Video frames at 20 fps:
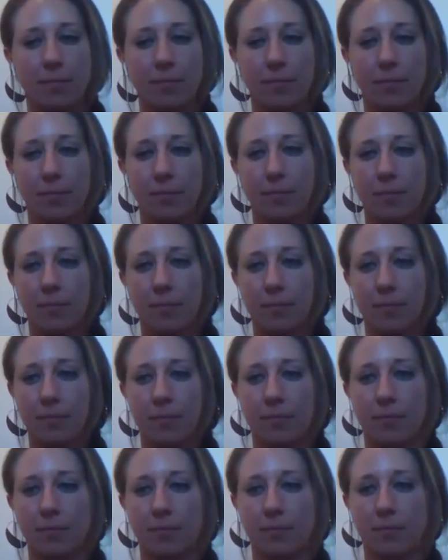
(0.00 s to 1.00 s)

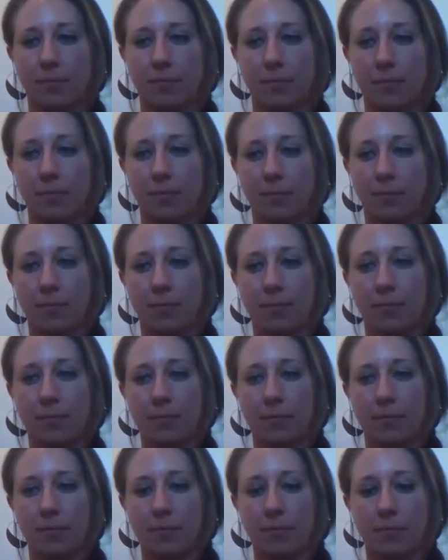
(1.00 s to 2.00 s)

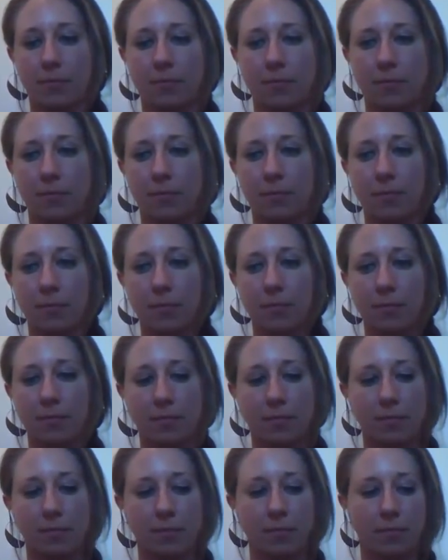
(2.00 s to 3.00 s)

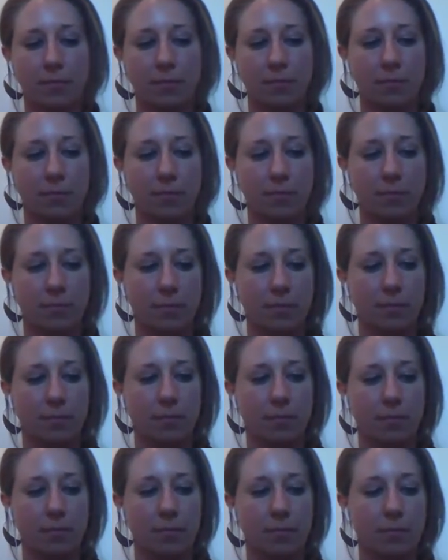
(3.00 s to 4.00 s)

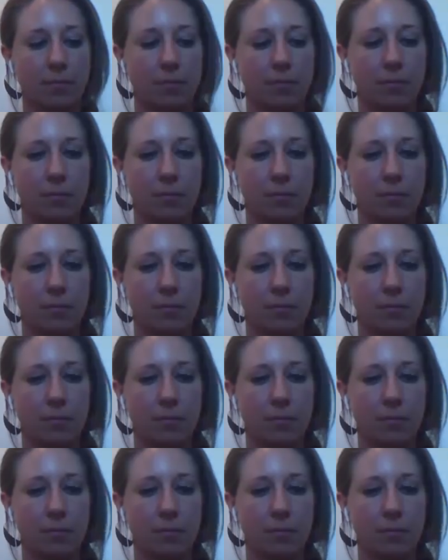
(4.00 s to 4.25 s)
(silent)